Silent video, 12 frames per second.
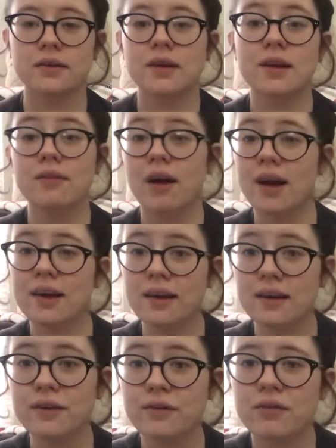if I can
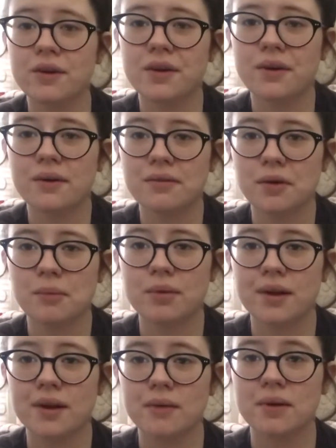get a video of him
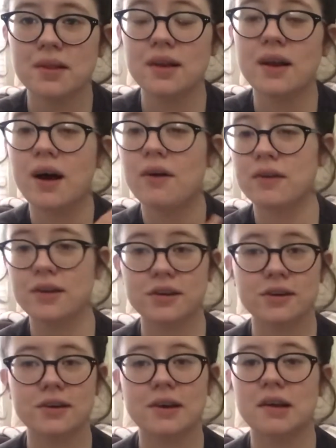playing with it, I'll
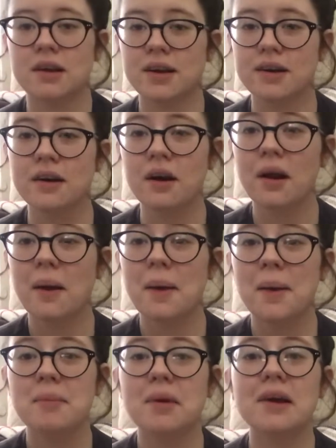insert it here
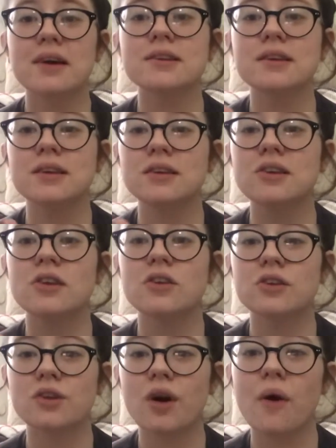because it's
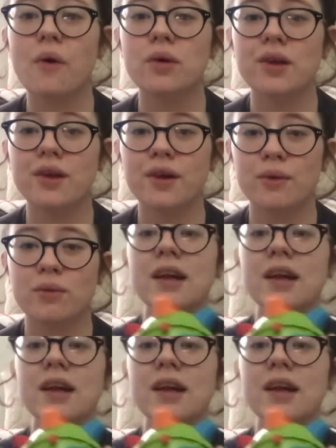so cute.